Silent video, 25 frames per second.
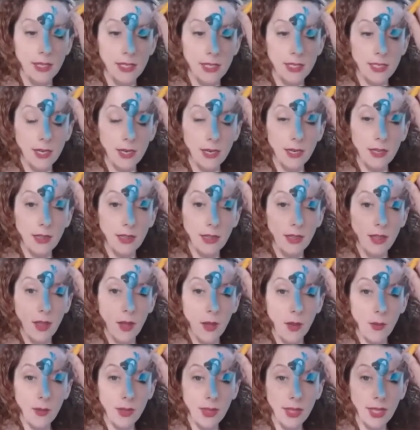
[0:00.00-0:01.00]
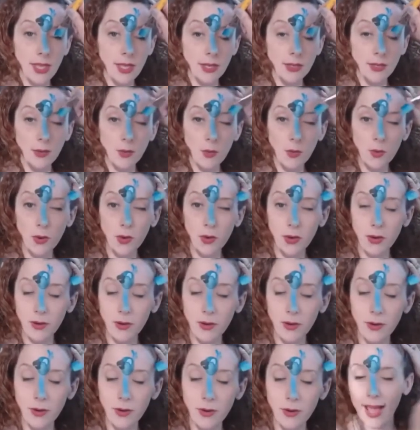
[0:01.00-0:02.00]
going to start low in the inner
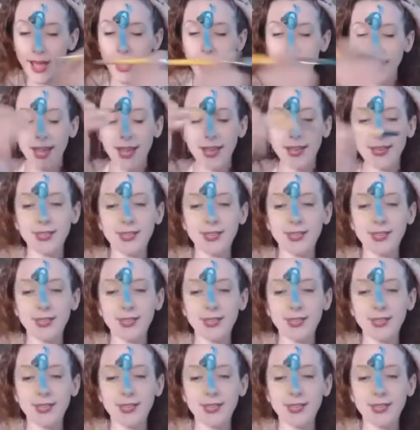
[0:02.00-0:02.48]
corner of my eye,